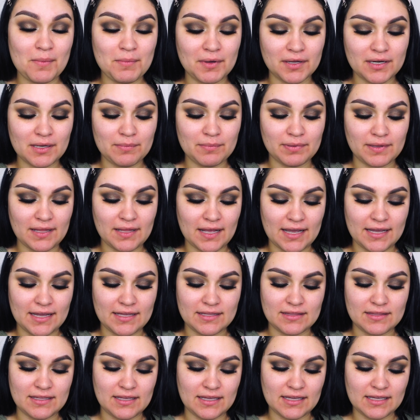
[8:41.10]
I'm gonna
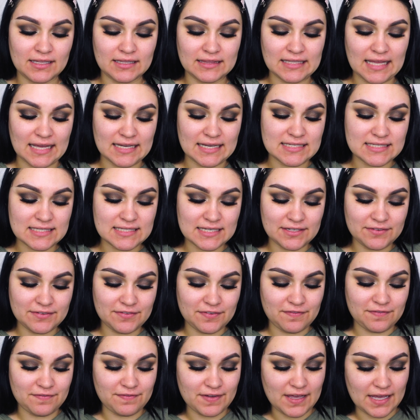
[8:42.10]
apply the Lasting
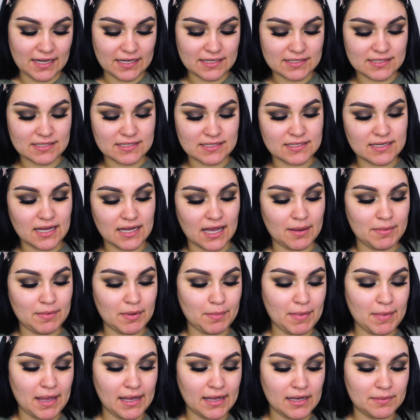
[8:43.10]
Fix
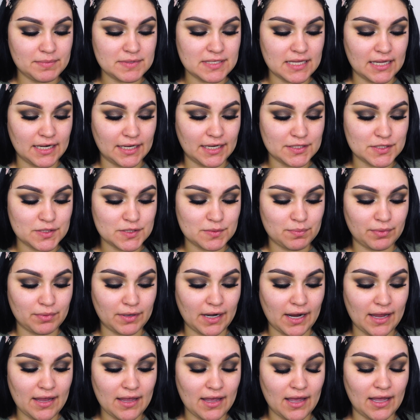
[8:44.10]
makeup setting
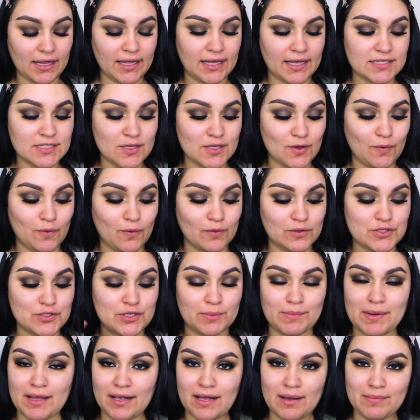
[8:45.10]
spray. I guess it holds
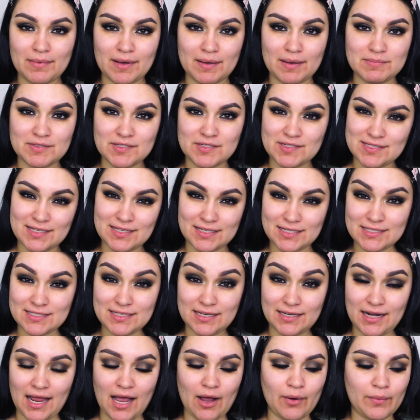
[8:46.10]
your makeup up to
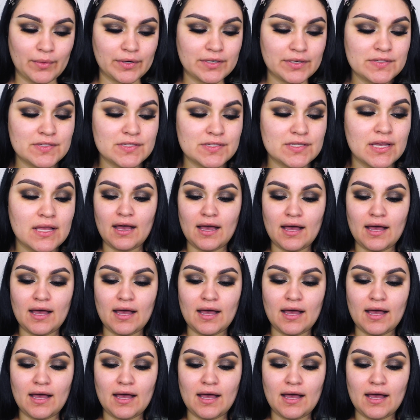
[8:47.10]
16 hours.